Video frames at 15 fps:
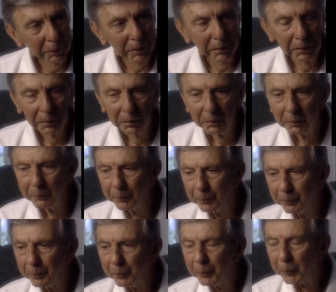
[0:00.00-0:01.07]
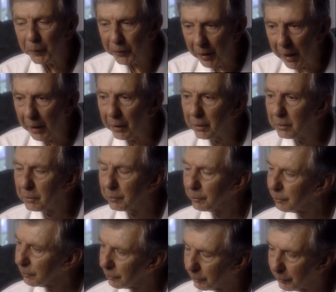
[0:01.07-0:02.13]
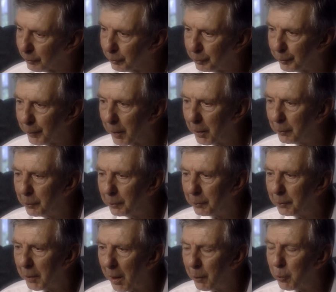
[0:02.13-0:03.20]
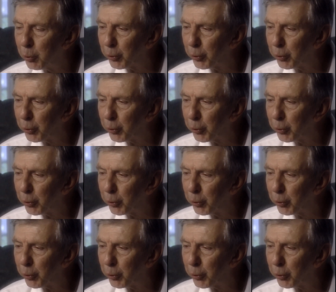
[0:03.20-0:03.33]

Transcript: with uh, Tyler, I'm, I'm